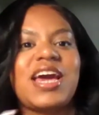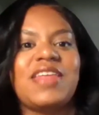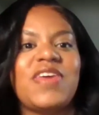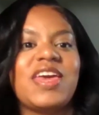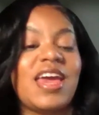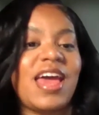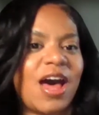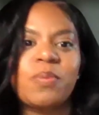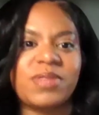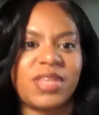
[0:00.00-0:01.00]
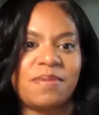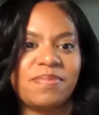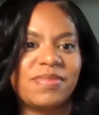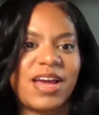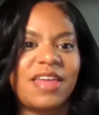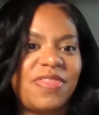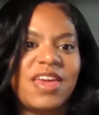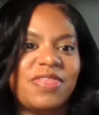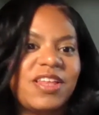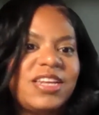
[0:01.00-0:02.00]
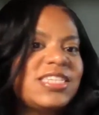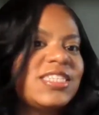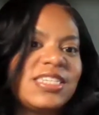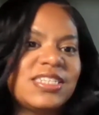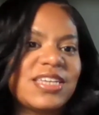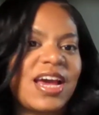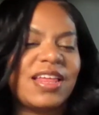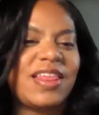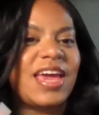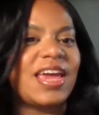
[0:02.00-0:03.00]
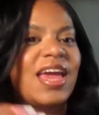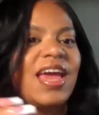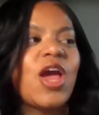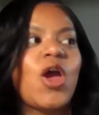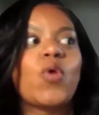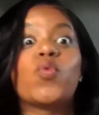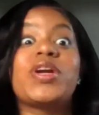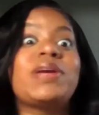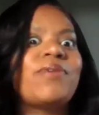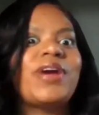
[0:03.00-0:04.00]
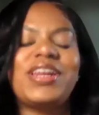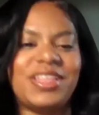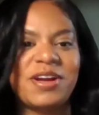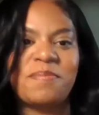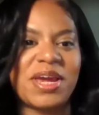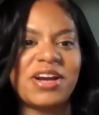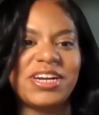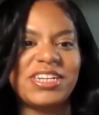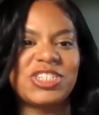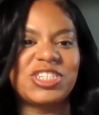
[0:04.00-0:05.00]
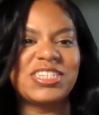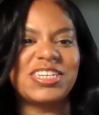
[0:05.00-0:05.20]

I think it helped them. I think the distance kind of like rebranded their marriage.